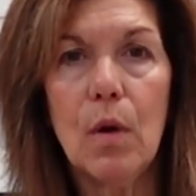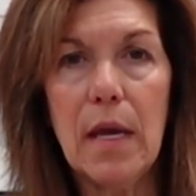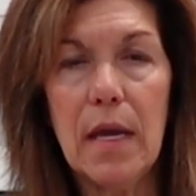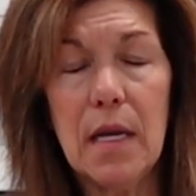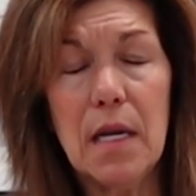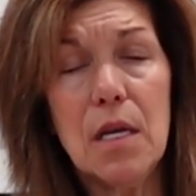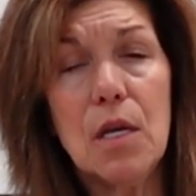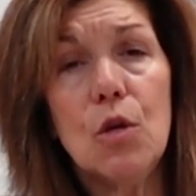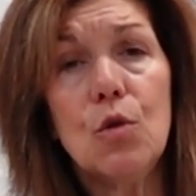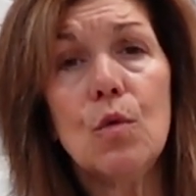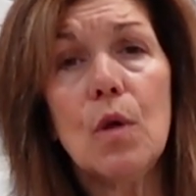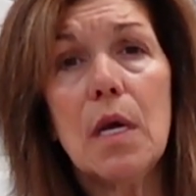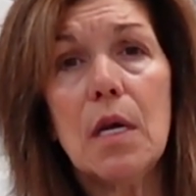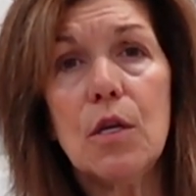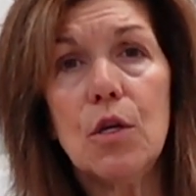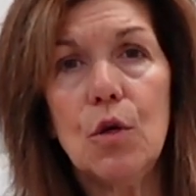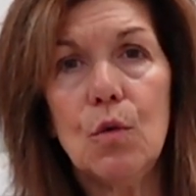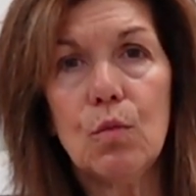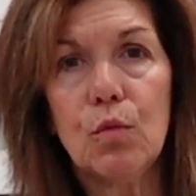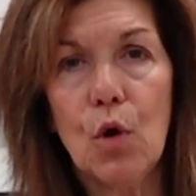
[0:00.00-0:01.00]

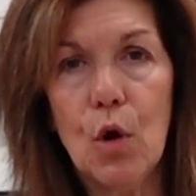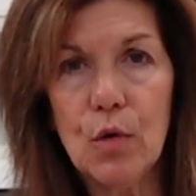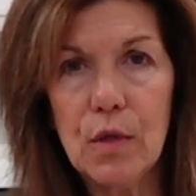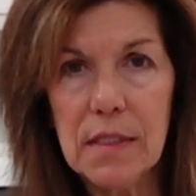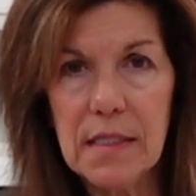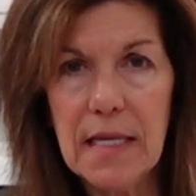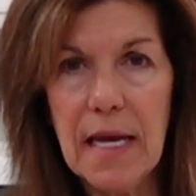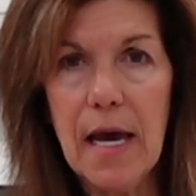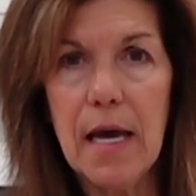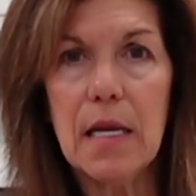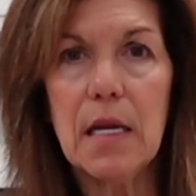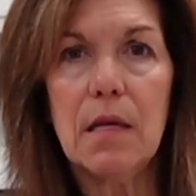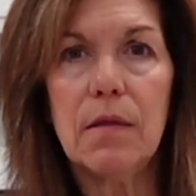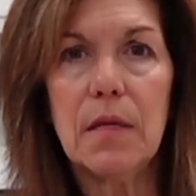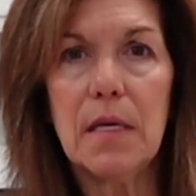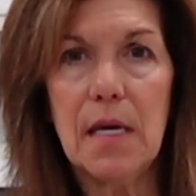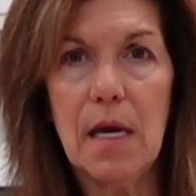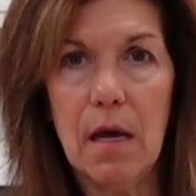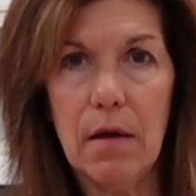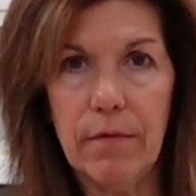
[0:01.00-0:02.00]
And you roast that in
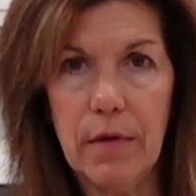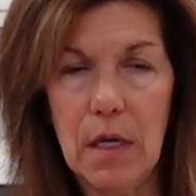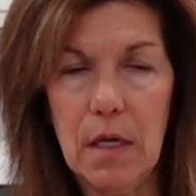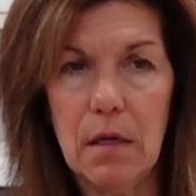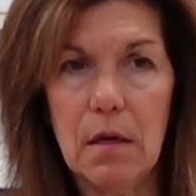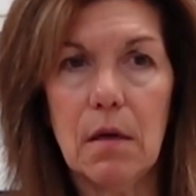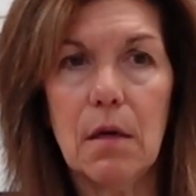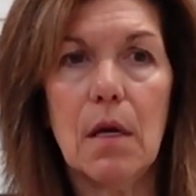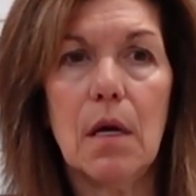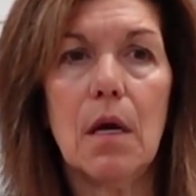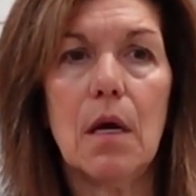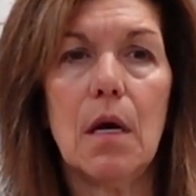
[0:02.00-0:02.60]
the oven